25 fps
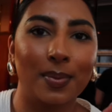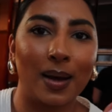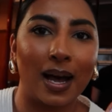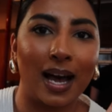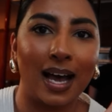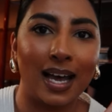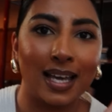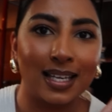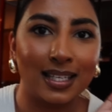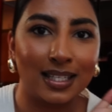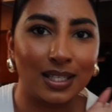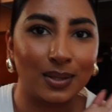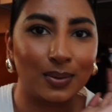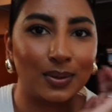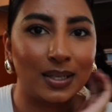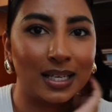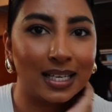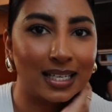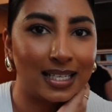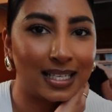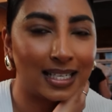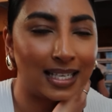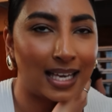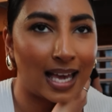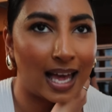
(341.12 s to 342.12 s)
But I still
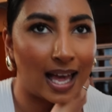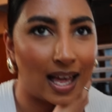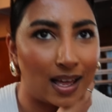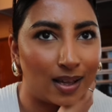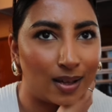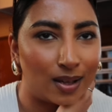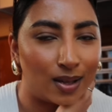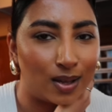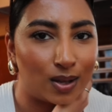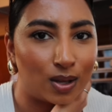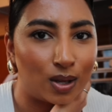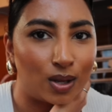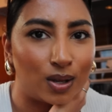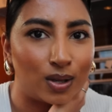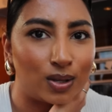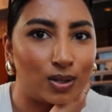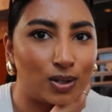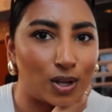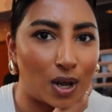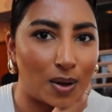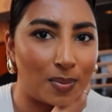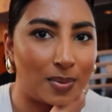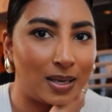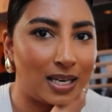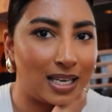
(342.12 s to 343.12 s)
need to get
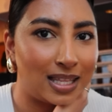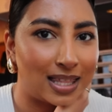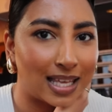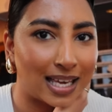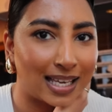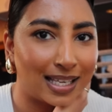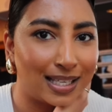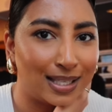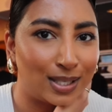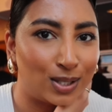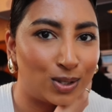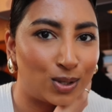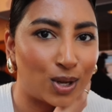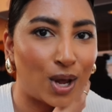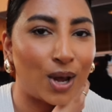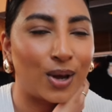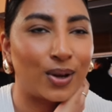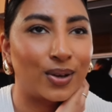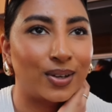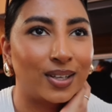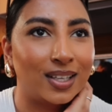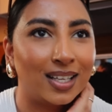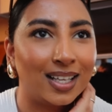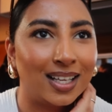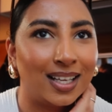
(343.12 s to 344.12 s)
so many things,
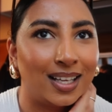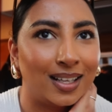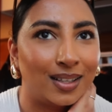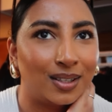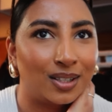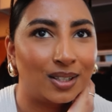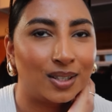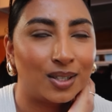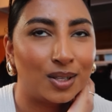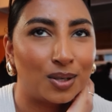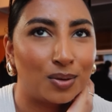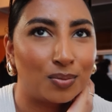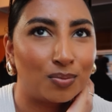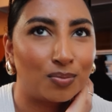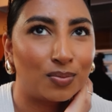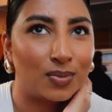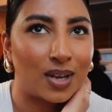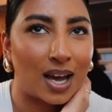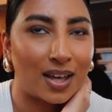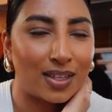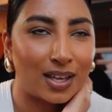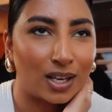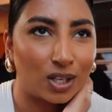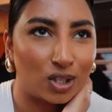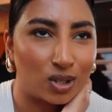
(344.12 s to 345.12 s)

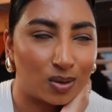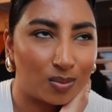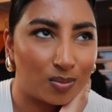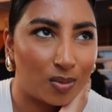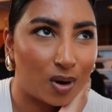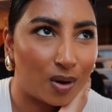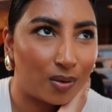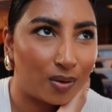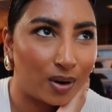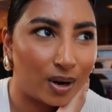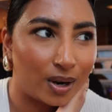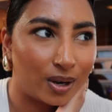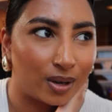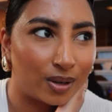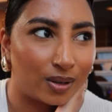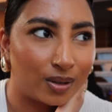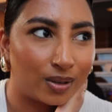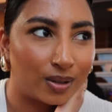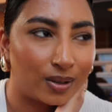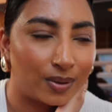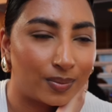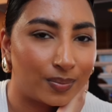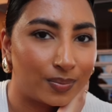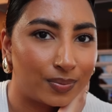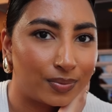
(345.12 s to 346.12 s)
so I think tomorrow
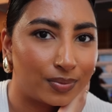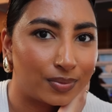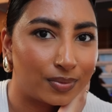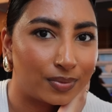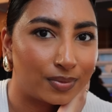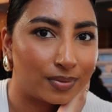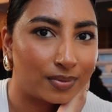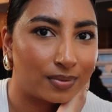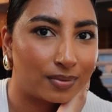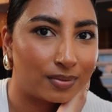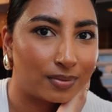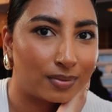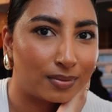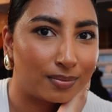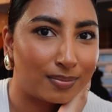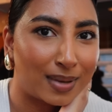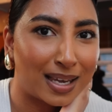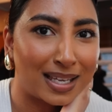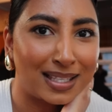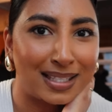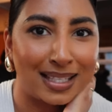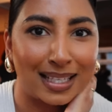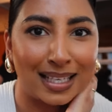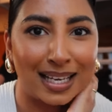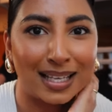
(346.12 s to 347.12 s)

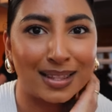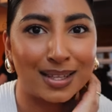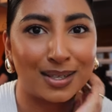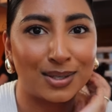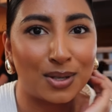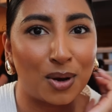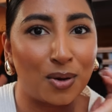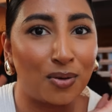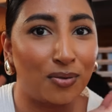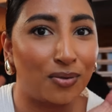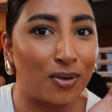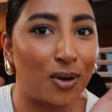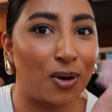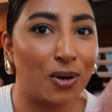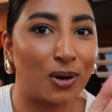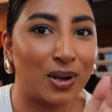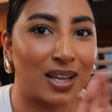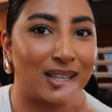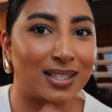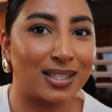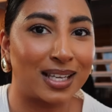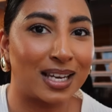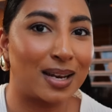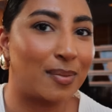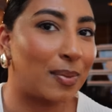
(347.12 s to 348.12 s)
basically this whole vlog
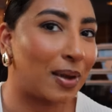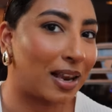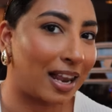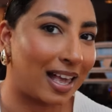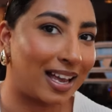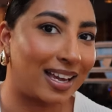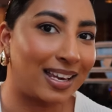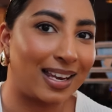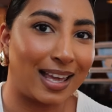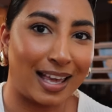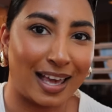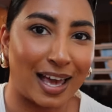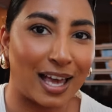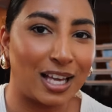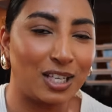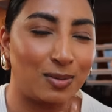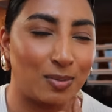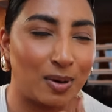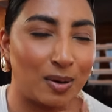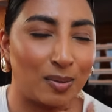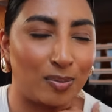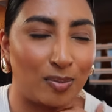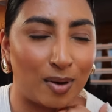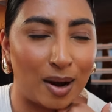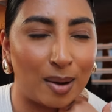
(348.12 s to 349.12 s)
is going to be like an
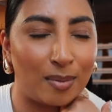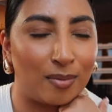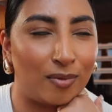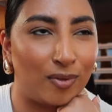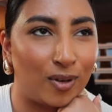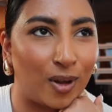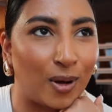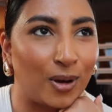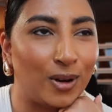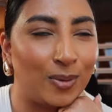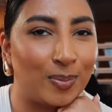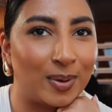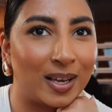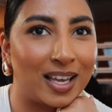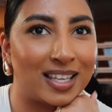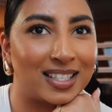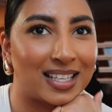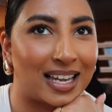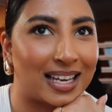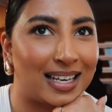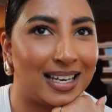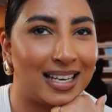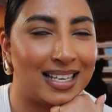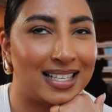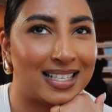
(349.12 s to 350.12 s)
engagement prep vlog because
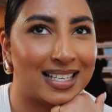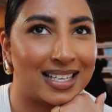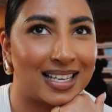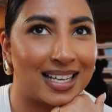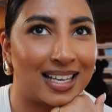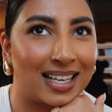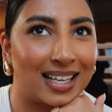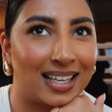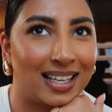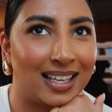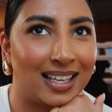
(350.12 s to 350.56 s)
I need to